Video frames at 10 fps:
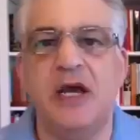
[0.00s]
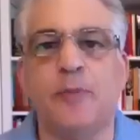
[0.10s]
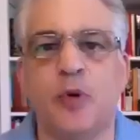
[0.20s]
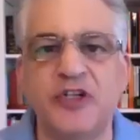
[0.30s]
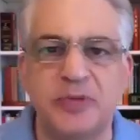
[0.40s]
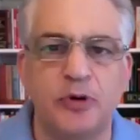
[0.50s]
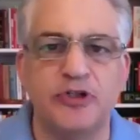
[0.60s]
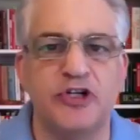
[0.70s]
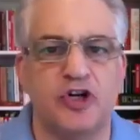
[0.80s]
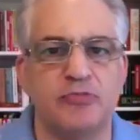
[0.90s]
principles
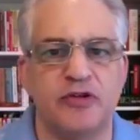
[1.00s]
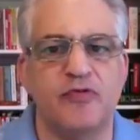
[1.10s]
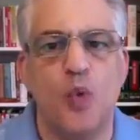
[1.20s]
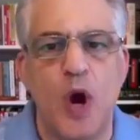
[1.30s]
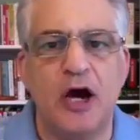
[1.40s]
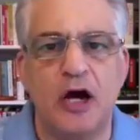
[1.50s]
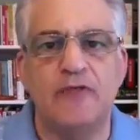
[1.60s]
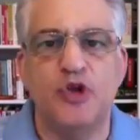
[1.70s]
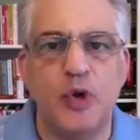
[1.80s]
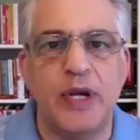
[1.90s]
in terms of way of
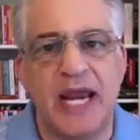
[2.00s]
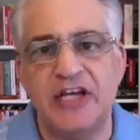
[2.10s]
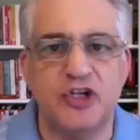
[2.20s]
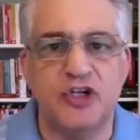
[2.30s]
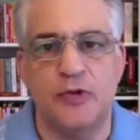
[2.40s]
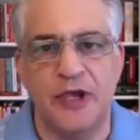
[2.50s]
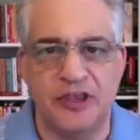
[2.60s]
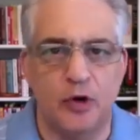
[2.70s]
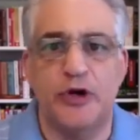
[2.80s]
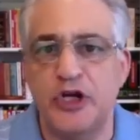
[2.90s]
doing a certain thing. There
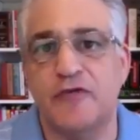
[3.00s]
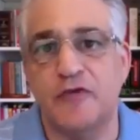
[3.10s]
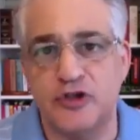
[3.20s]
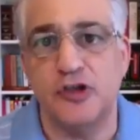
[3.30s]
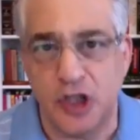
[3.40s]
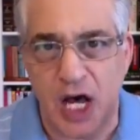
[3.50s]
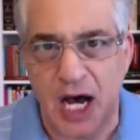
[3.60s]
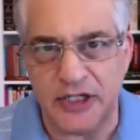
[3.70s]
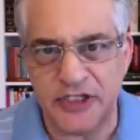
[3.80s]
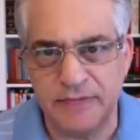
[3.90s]
are universal
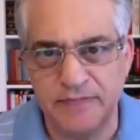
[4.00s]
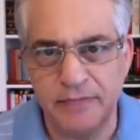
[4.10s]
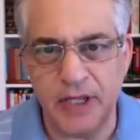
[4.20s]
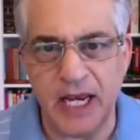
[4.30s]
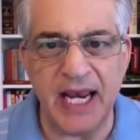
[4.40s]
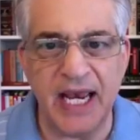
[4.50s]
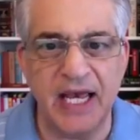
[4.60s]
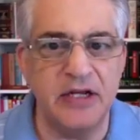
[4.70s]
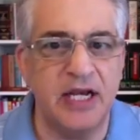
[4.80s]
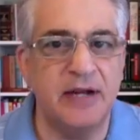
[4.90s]
laws
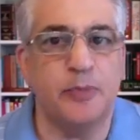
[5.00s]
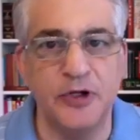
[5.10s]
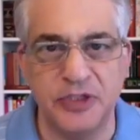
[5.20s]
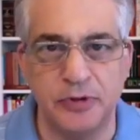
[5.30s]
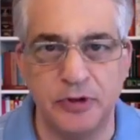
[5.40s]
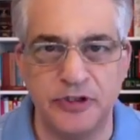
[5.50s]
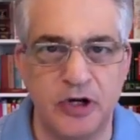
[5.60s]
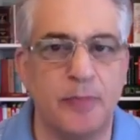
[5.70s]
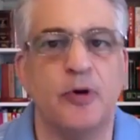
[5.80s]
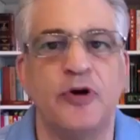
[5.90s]
and principles. There
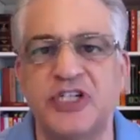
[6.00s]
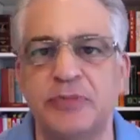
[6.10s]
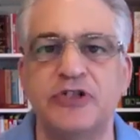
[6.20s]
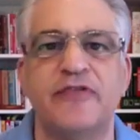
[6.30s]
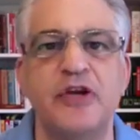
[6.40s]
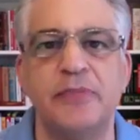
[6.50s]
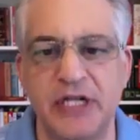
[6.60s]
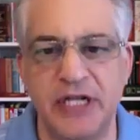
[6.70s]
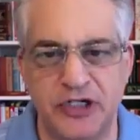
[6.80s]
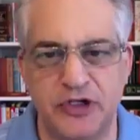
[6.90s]
are principles of human
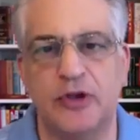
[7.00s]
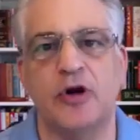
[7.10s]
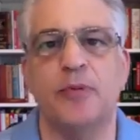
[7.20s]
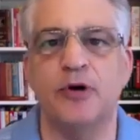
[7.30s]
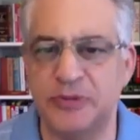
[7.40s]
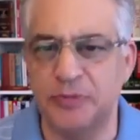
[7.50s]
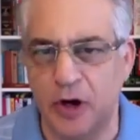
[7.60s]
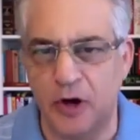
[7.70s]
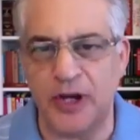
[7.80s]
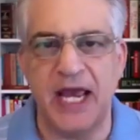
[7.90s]
nature. There are principles.
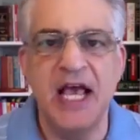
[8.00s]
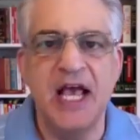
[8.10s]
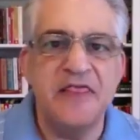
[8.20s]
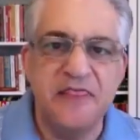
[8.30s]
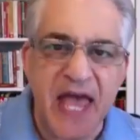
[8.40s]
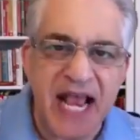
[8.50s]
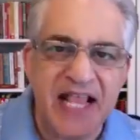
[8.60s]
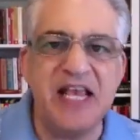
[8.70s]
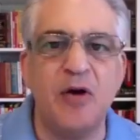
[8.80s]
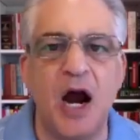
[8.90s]
Okay. Then
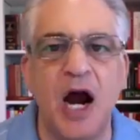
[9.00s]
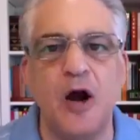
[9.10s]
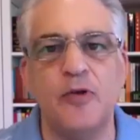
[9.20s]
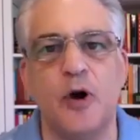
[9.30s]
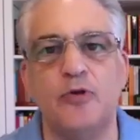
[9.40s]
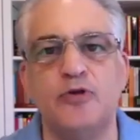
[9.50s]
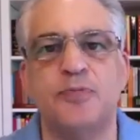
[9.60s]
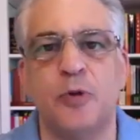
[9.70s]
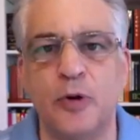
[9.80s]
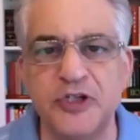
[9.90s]
there are those
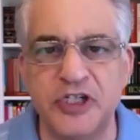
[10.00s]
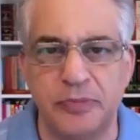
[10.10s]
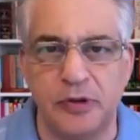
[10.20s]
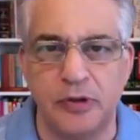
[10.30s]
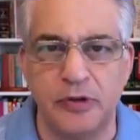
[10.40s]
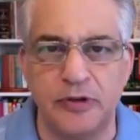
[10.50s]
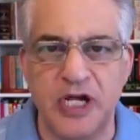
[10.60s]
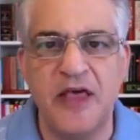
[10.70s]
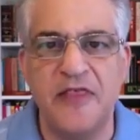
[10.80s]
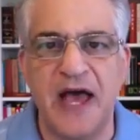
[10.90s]
principles
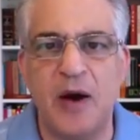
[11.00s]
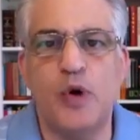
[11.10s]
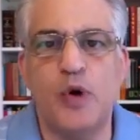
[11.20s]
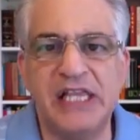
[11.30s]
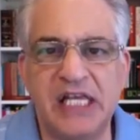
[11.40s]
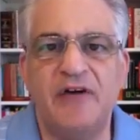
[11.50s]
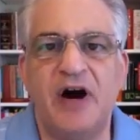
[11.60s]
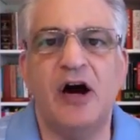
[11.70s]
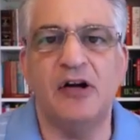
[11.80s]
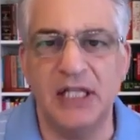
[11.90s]
that we live
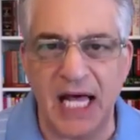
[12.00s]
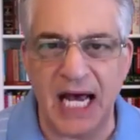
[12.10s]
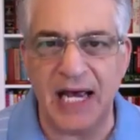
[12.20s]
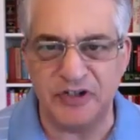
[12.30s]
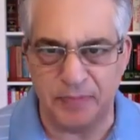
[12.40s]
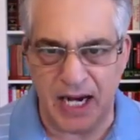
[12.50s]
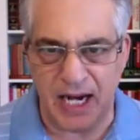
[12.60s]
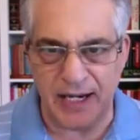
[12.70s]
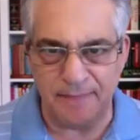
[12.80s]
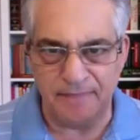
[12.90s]
our lives by.